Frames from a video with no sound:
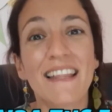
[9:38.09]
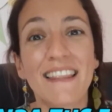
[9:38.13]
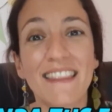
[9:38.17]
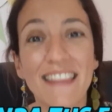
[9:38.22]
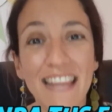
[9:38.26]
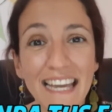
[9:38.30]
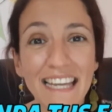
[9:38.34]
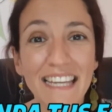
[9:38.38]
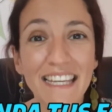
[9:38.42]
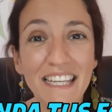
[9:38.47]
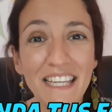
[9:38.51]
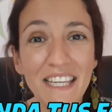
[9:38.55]

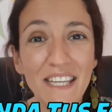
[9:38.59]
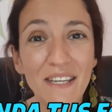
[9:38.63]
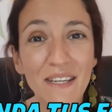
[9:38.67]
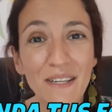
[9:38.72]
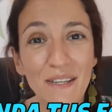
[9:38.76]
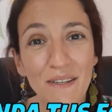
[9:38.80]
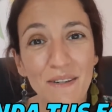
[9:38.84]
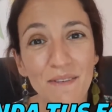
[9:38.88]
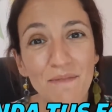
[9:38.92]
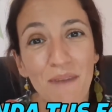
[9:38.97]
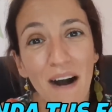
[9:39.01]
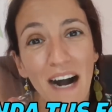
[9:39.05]
Thank
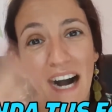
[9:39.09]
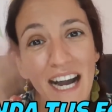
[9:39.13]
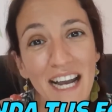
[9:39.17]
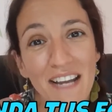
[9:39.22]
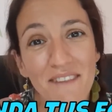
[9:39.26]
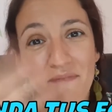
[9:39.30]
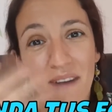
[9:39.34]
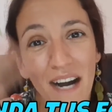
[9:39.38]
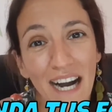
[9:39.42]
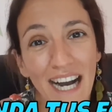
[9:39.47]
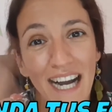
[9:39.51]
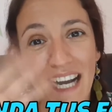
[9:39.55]
you.
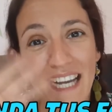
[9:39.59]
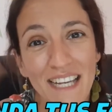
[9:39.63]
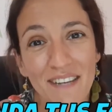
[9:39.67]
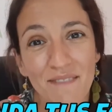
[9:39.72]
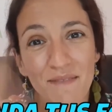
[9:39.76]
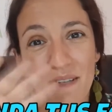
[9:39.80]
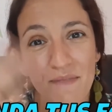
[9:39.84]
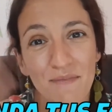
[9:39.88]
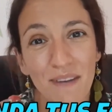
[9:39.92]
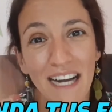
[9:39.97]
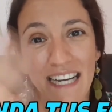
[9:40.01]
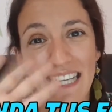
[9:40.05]
Bye-bye,
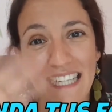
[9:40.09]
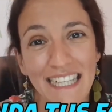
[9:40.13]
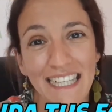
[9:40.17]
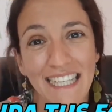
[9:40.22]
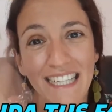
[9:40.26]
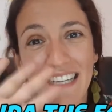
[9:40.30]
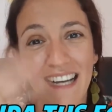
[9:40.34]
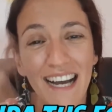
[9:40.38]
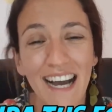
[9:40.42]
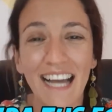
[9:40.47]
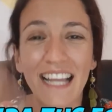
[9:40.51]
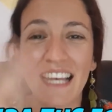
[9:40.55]

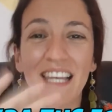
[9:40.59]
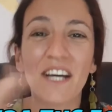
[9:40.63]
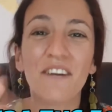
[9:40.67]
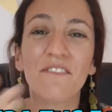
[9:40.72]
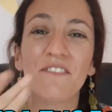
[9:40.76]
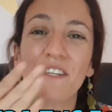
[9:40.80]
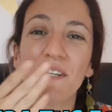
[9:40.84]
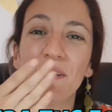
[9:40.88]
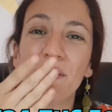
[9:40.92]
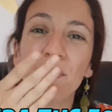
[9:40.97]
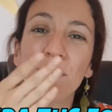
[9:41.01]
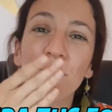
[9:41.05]
everybody. I love
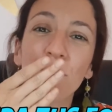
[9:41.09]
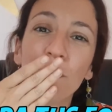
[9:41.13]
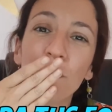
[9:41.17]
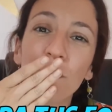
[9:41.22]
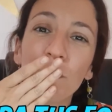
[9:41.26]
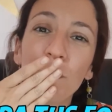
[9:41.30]
you.